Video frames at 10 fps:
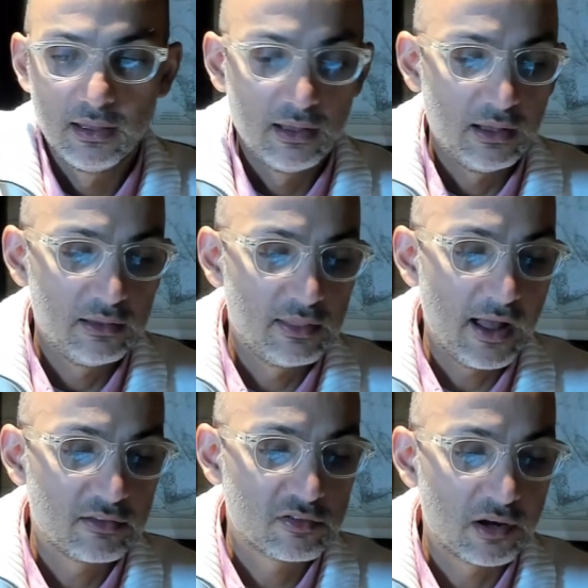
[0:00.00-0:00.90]
that
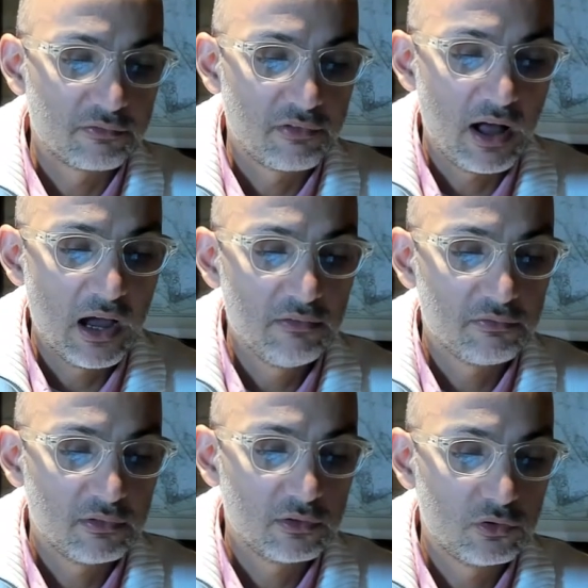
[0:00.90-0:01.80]
survive
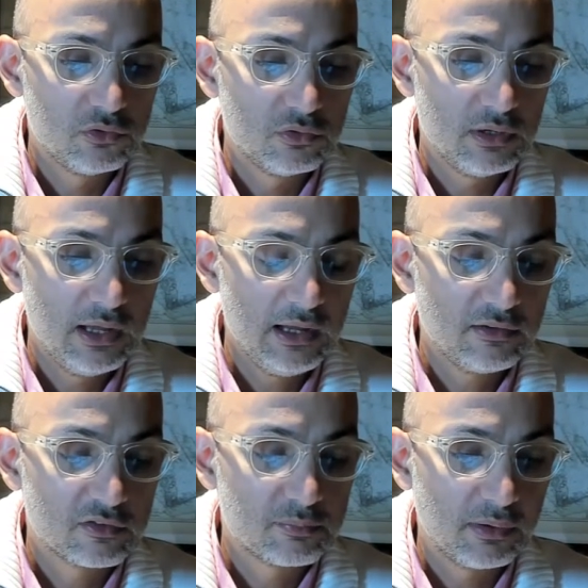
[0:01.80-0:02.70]
to
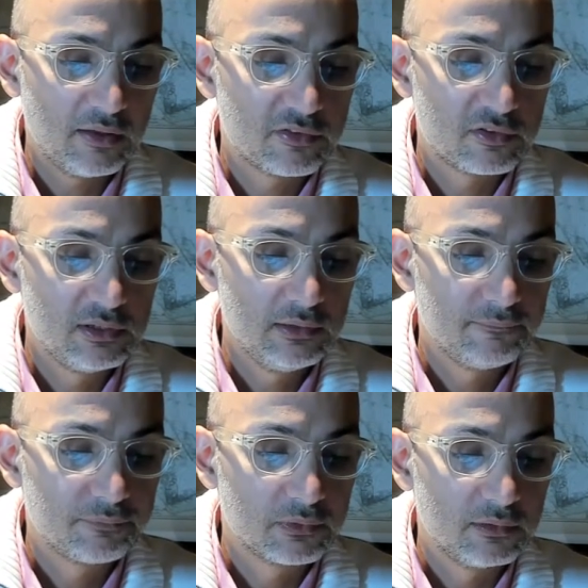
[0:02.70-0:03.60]
x plus t.
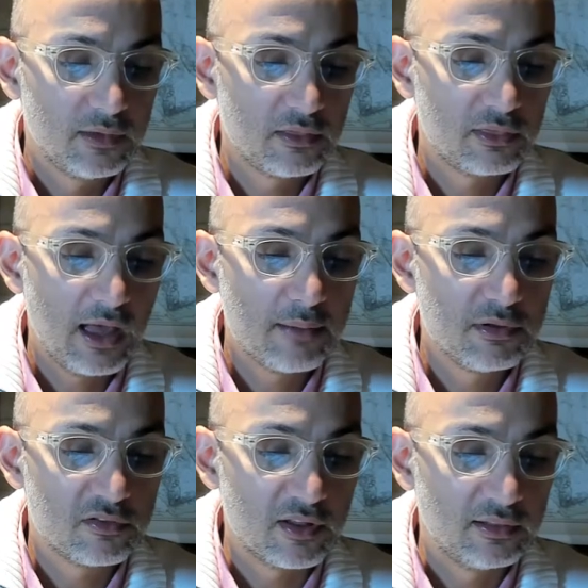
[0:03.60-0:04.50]
Death
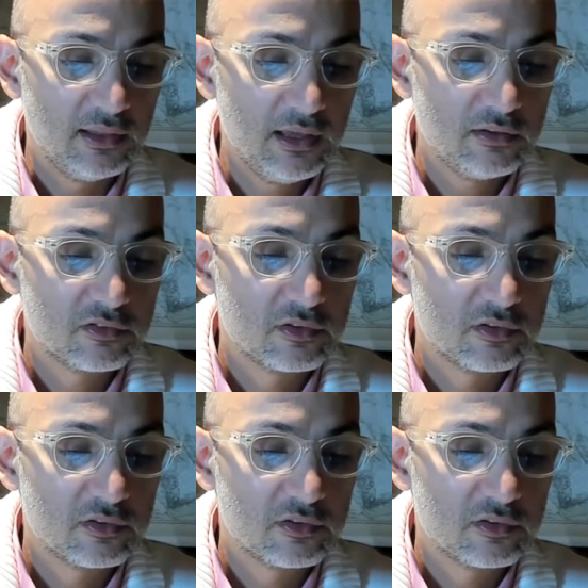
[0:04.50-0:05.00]
happens at x